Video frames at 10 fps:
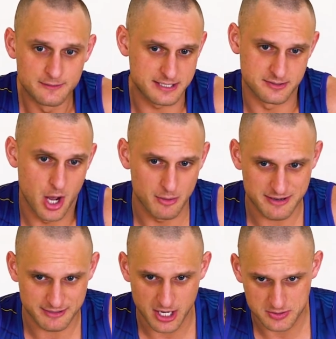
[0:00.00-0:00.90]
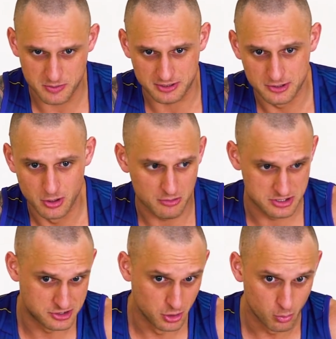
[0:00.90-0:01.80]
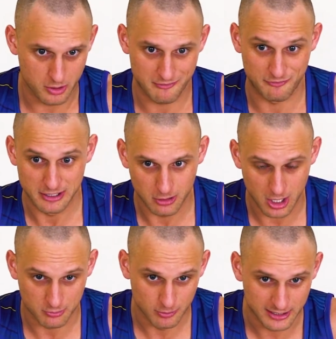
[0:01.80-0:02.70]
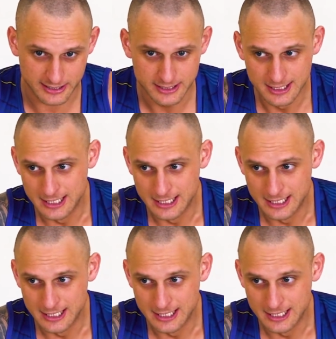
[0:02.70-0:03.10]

There's, no one ever tells me what to do. I'll just do what I feel like, really.